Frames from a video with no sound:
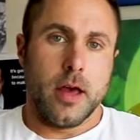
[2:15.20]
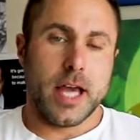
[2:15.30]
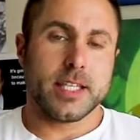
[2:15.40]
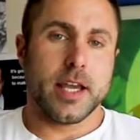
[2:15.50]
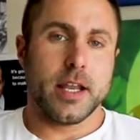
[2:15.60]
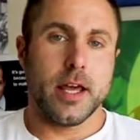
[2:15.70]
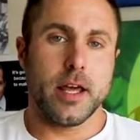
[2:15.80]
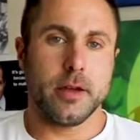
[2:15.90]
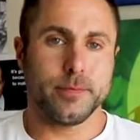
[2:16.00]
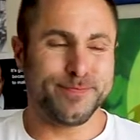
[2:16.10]
I said,
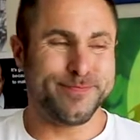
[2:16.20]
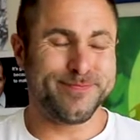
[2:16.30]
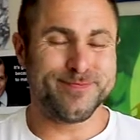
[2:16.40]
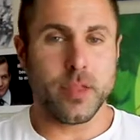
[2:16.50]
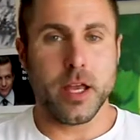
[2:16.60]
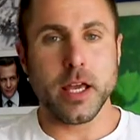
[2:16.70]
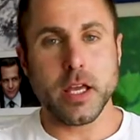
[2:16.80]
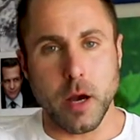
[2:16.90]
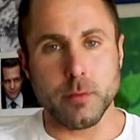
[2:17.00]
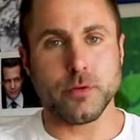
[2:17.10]
it
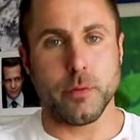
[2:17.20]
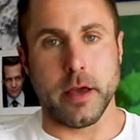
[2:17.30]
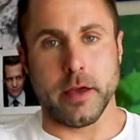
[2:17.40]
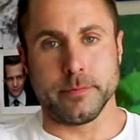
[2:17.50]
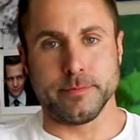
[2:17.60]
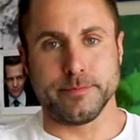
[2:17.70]
comes from here.